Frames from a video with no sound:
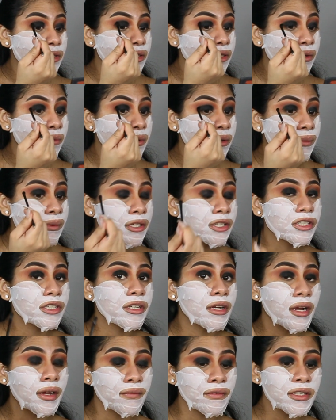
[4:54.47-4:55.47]
So you want to make
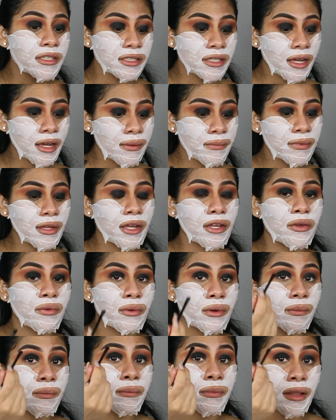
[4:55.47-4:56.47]
sure every time that you
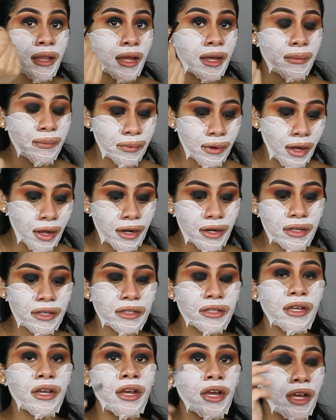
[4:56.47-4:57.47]
apply
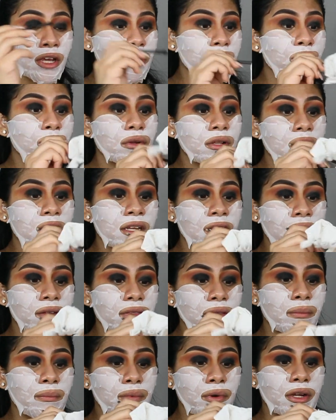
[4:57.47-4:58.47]
product, you clean out
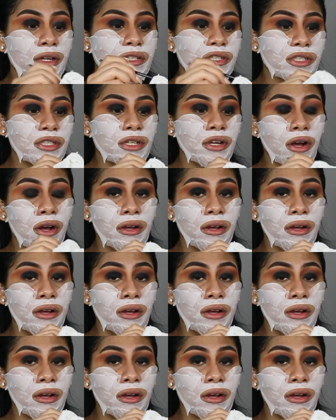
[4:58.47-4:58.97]
the brush